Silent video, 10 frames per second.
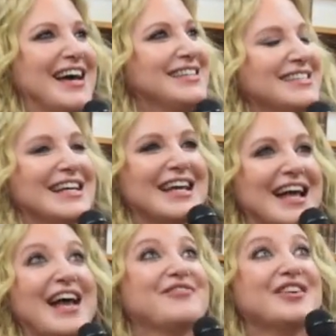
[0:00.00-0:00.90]
that's
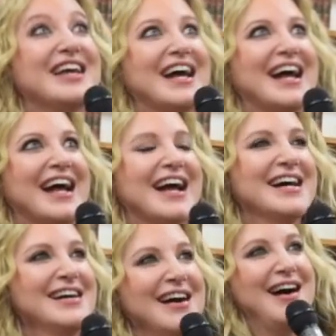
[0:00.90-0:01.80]
Nina every day.
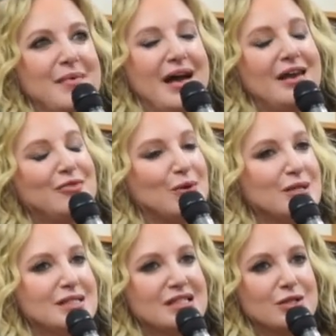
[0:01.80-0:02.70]
And of
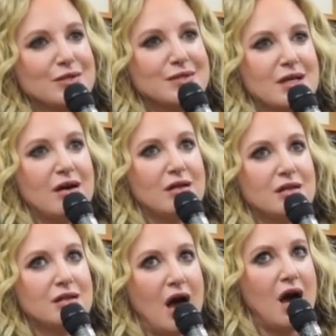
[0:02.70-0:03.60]
course, there's a
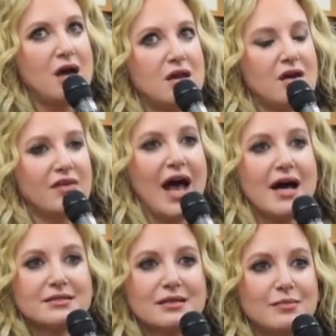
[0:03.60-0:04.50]
lot of
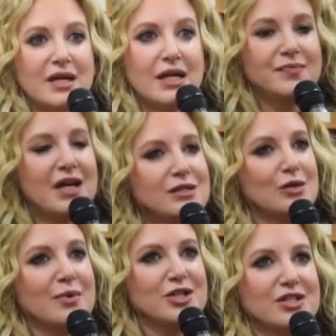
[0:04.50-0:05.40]
Kaz in me. Not
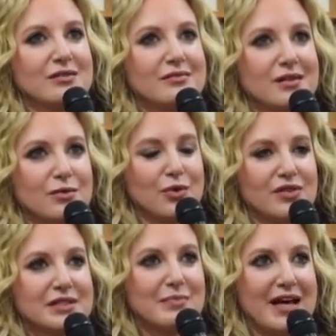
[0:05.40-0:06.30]
so much in the
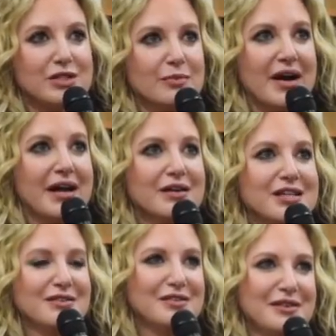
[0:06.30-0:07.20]
ruthless mastermind.
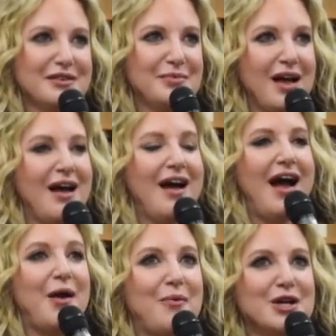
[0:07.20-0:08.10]

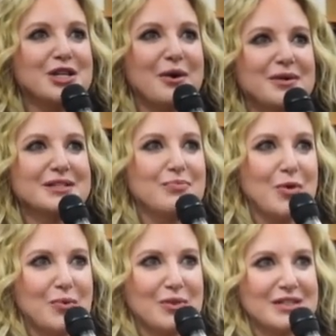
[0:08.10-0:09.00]
I wish I was
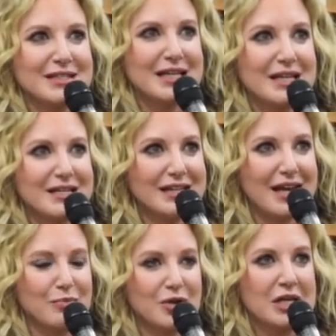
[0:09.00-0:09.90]
more ruthless and
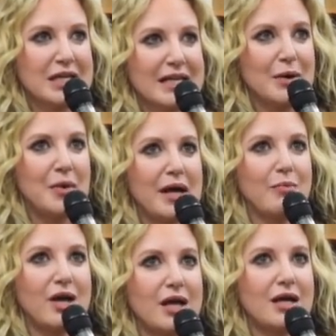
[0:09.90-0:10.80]
brilliant that way,
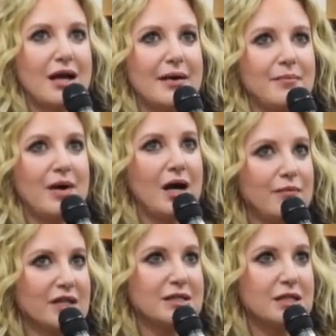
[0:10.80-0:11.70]
but
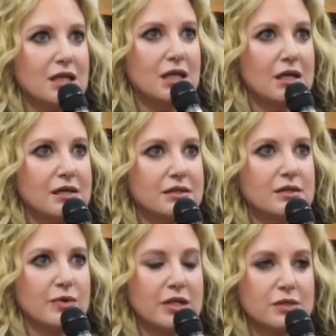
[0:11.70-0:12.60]
obviously his
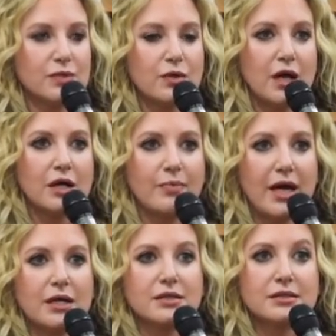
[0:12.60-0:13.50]
experience with chronic
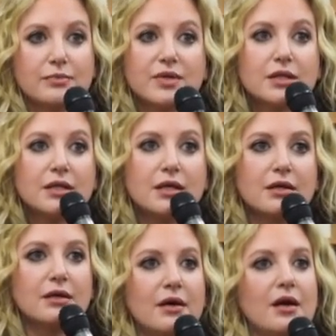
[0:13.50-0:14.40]
pain and
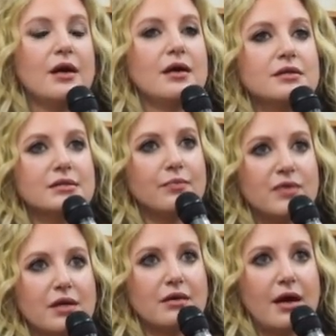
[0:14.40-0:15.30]
disability is
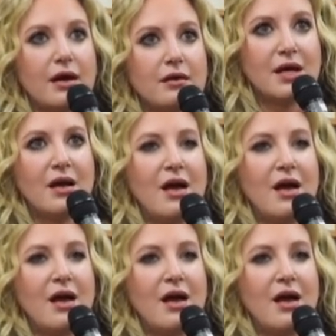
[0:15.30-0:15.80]
something that,